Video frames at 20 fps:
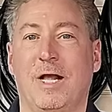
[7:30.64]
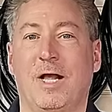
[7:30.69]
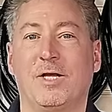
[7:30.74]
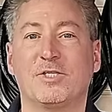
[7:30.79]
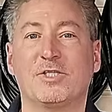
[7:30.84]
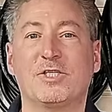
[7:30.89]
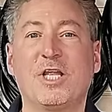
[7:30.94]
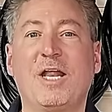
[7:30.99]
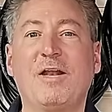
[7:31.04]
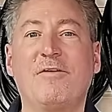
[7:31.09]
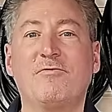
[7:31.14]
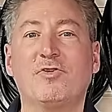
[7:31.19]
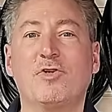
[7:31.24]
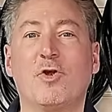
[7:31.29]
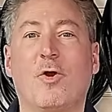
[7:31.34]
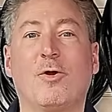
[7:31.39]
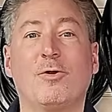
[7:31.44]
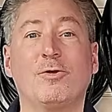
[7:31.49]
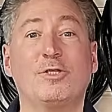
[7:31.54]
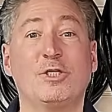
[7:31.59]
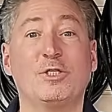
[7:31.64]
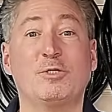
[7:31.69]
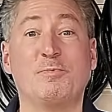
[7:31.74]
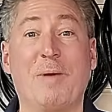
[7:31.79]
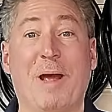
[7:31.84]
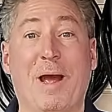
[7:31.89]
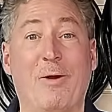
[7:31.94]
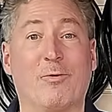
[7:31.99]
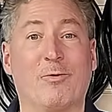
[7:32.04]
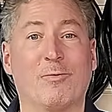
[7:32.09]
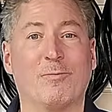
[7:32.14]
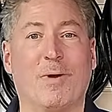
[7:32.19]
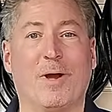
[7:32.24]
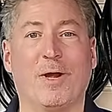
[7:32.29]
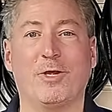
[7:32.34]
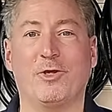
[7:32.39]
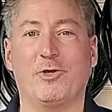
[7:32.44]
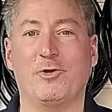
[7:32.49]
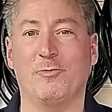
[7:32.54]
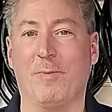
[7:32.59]
State of Charge is powered
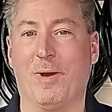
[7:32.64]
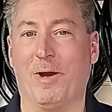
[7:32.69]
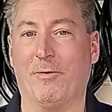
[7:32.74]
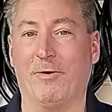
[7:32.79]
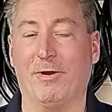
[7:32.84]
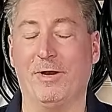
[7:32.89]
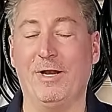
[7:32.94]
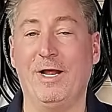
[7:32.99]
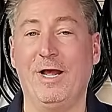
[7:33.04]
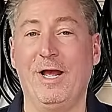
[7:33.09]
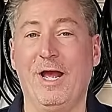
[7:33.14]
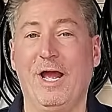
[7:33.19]
by Qmerit.